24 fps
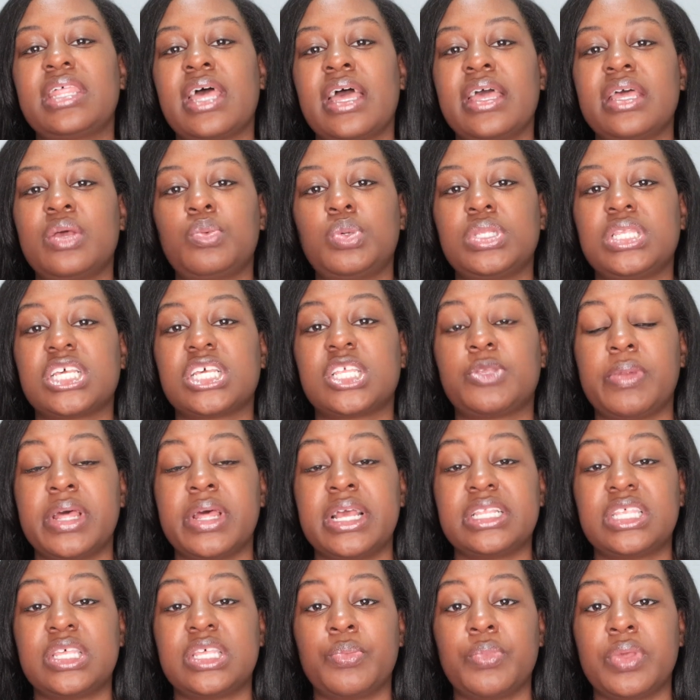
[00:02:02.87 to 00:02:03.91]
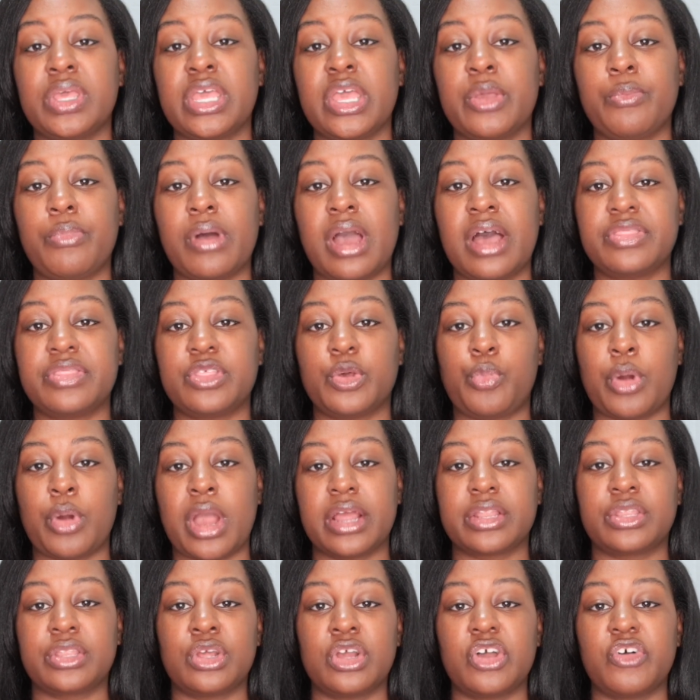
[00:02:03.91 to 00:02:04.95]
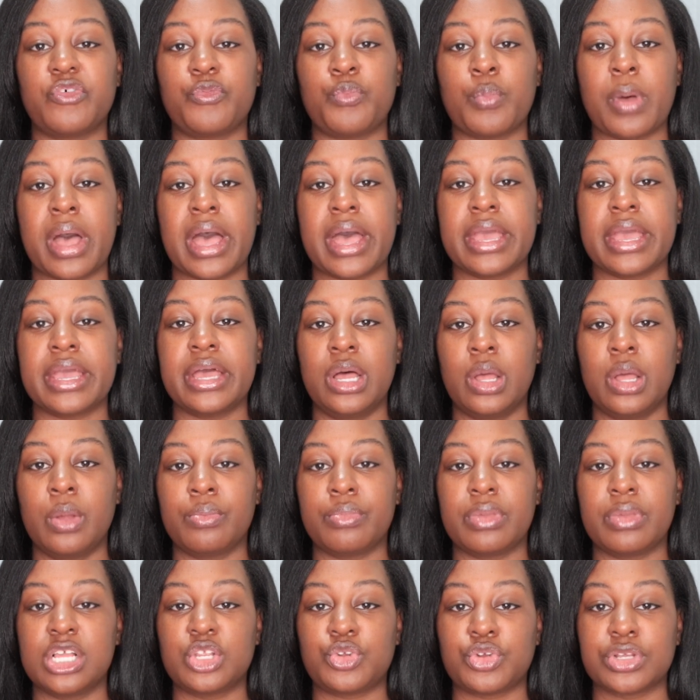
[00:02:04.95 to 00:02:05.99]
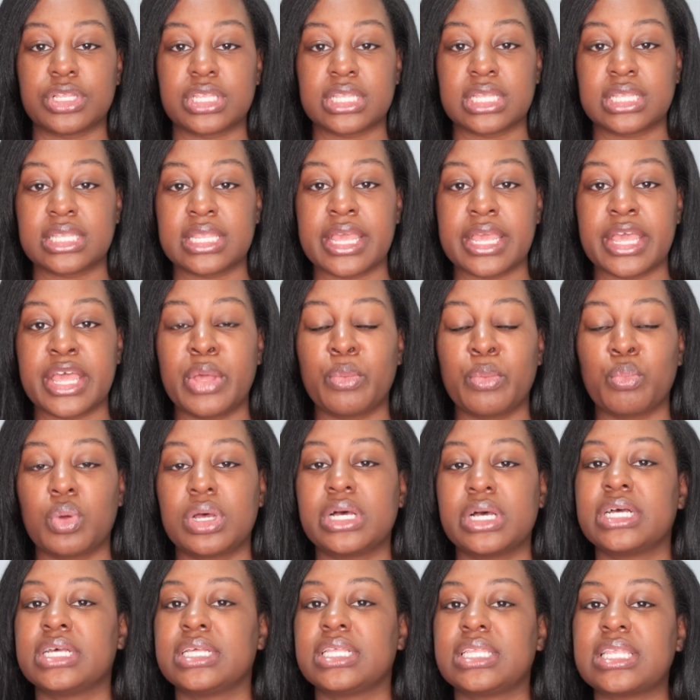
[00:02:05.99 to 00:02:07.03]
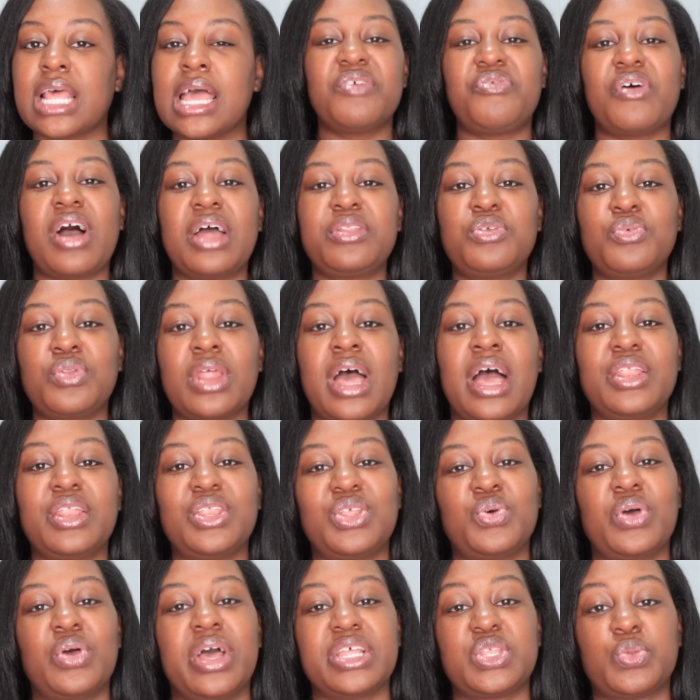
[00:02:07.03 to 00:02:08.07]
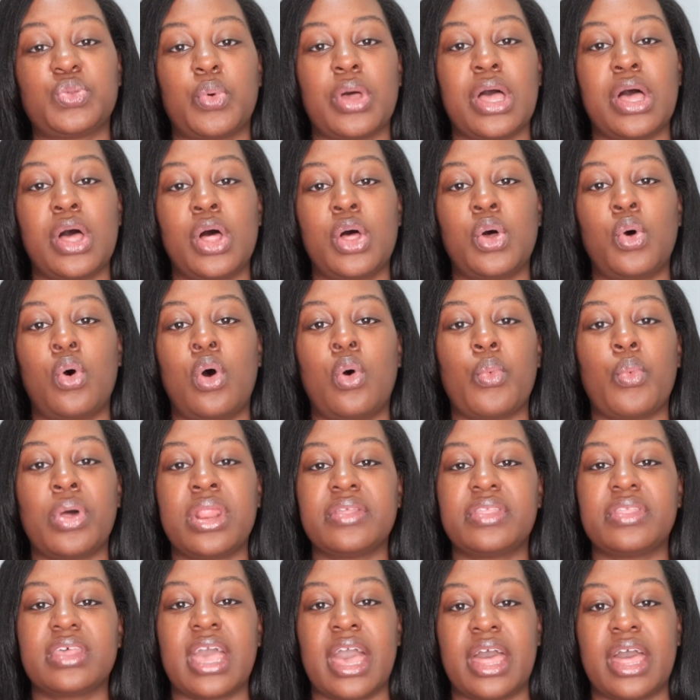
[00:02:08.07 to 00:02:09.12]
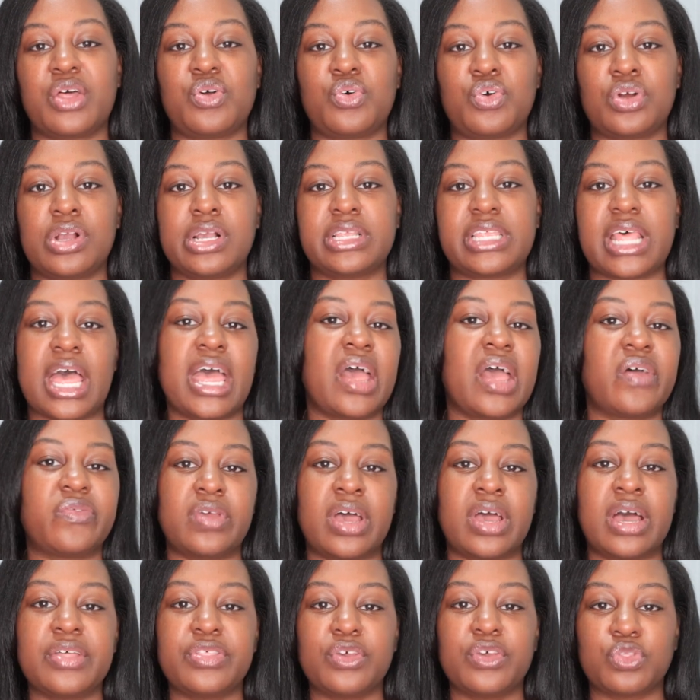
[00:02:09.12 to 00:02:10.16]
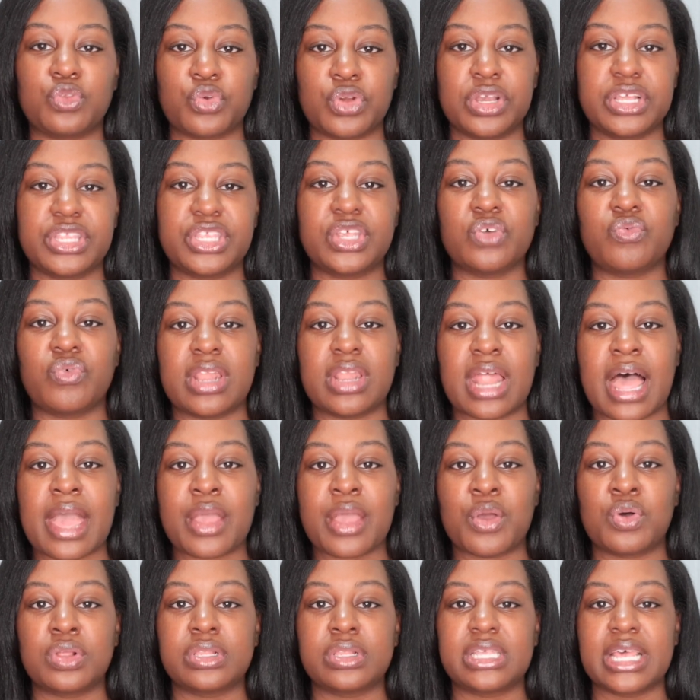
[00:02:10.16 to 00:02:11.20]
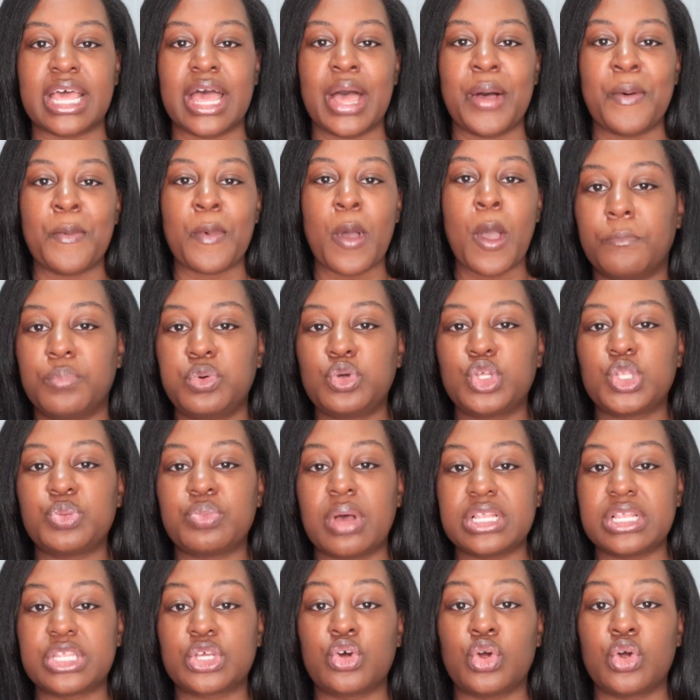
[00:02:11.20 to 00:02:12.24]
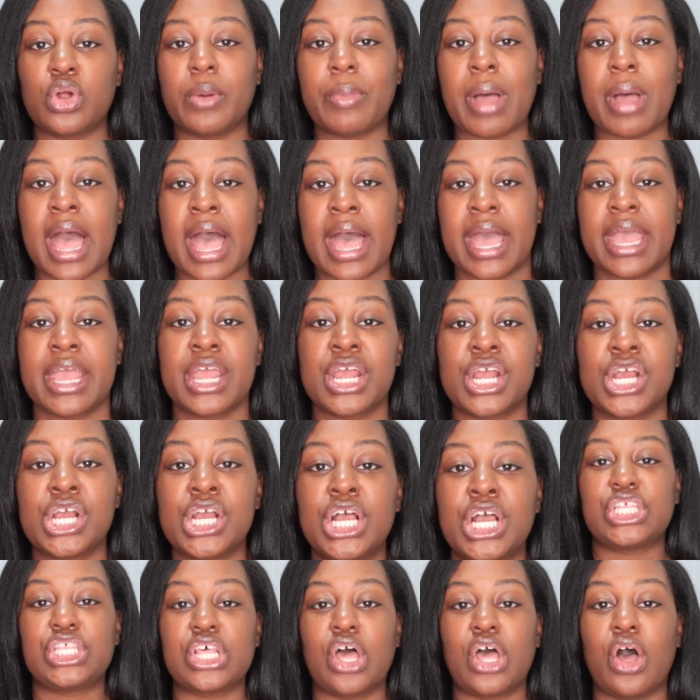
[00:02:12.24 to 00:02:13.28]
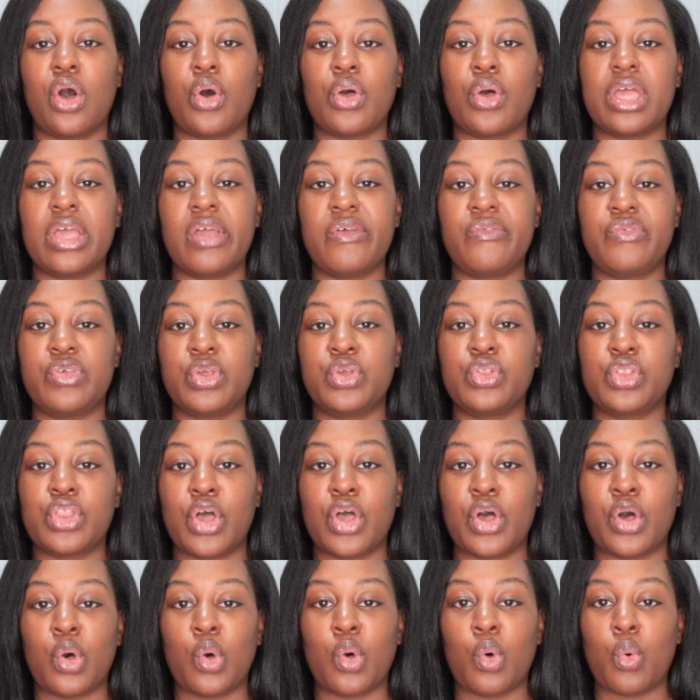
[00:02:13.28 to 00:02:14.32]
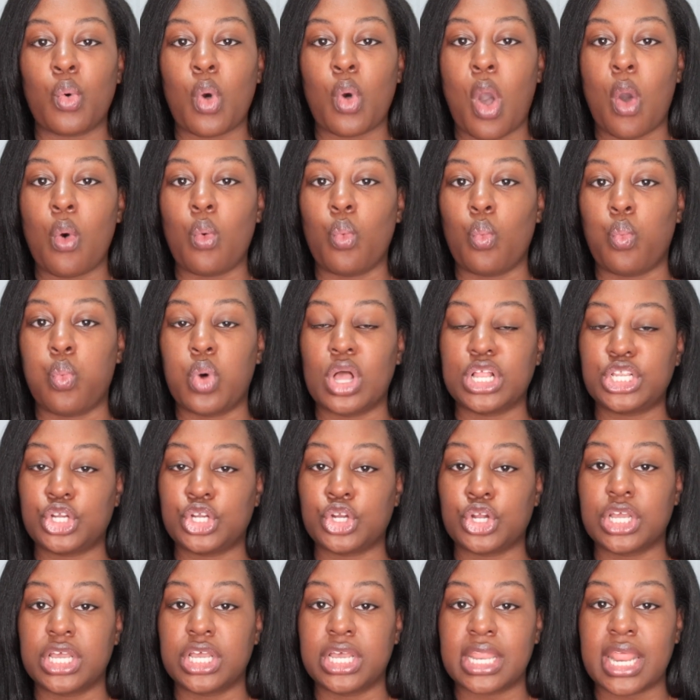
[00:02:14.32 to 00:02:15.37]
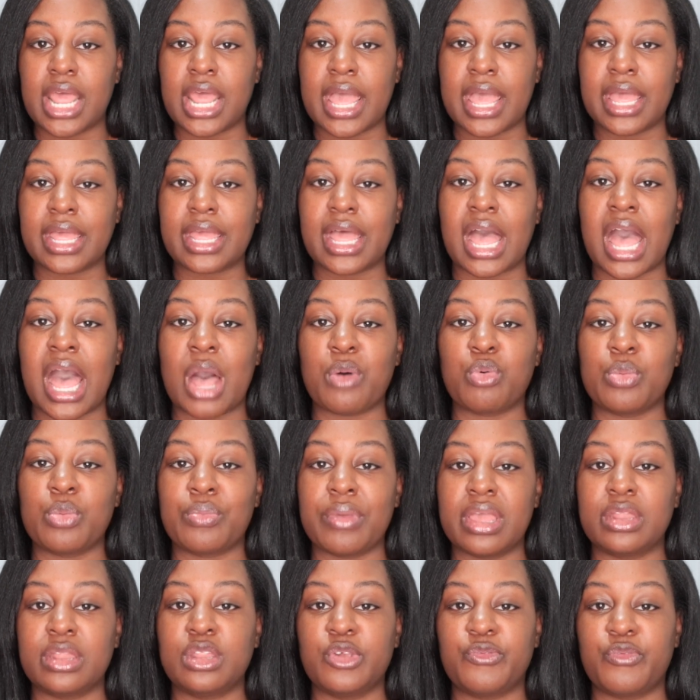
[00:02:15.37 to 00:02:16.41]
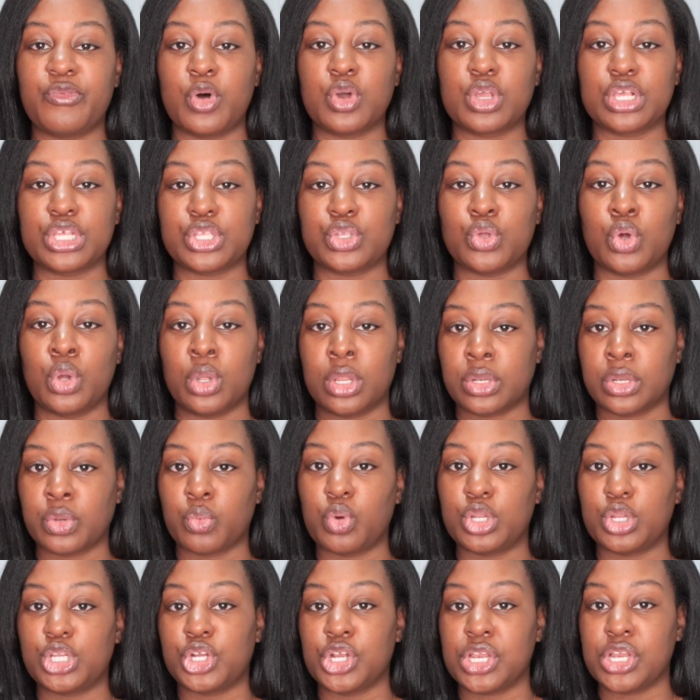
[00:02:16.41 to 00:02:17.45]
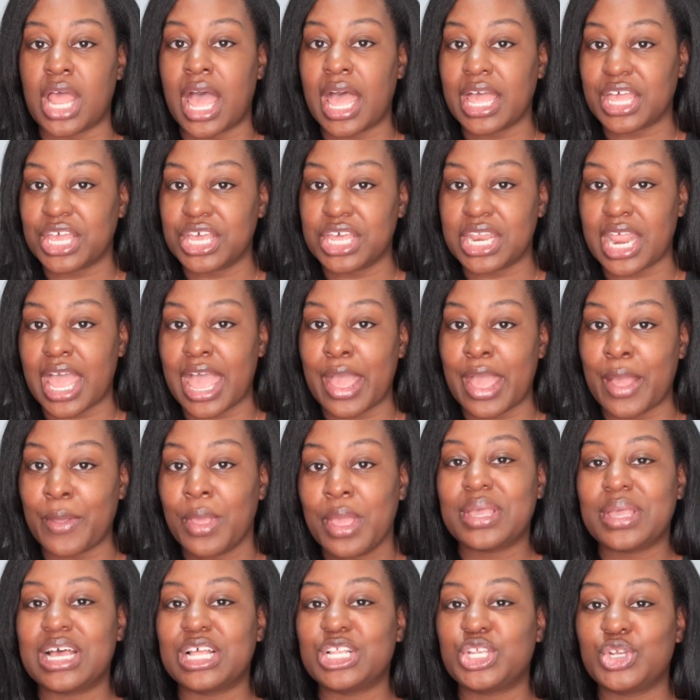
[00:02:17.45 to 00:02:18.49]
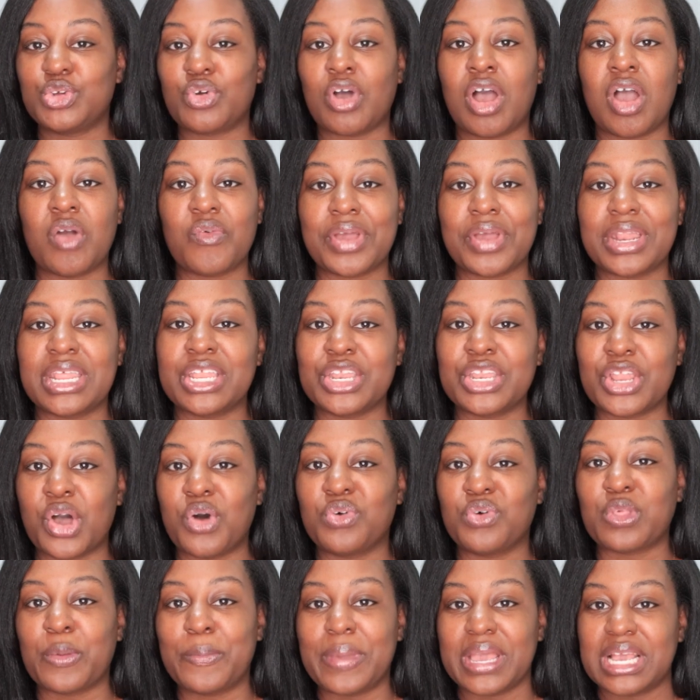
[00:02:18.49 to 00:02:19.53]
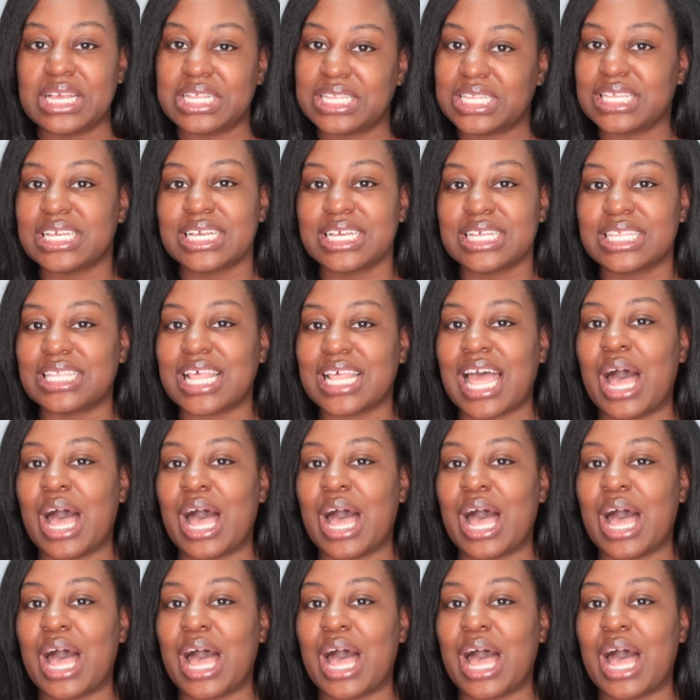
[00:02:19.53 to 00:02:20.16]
that it was explained to me by the proctor of my entrance exam was, if I do not do as well on one of the categories, I have the other 3 to rely on to help boost my score up higher. So if you know what you're good at, I would mainly focus on what you're not good at, because you already know the basics.